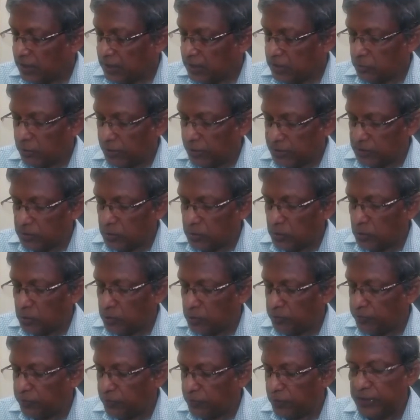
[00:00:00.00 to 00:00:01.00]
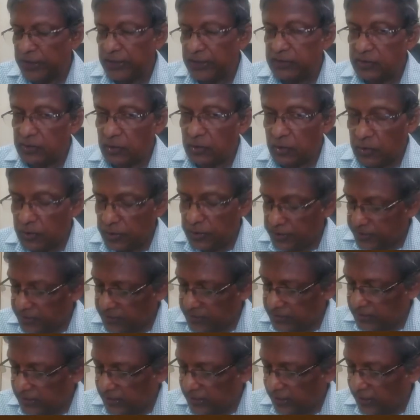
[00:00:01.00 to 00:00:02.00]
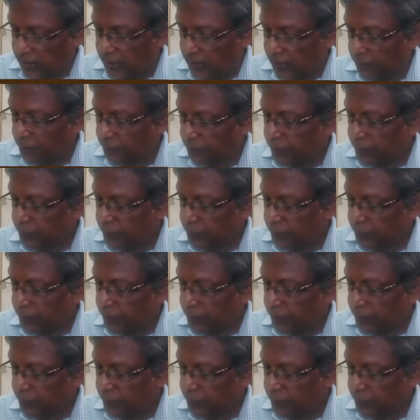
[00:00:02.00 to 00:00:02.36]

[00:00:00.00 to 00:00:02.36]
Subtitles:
to atone for his own sin